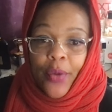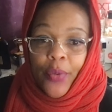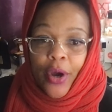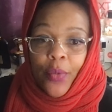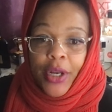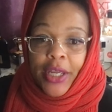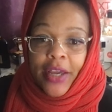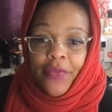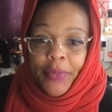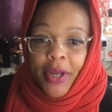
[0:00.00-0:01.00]
We don't want to
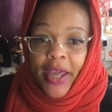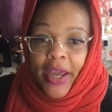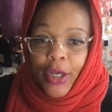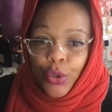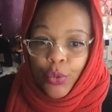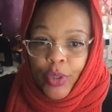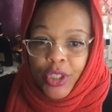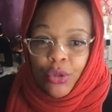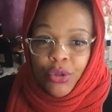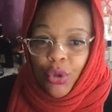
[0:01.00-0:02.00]
give them nothing extra.
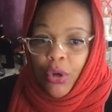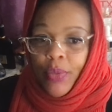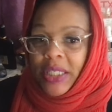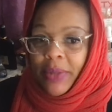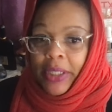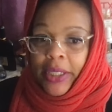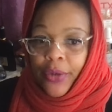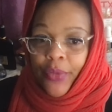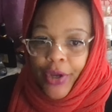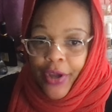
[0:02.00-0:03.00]
What you doing with some
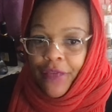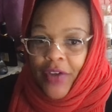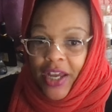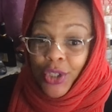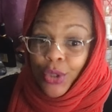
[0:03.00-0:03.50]
glitter on your face?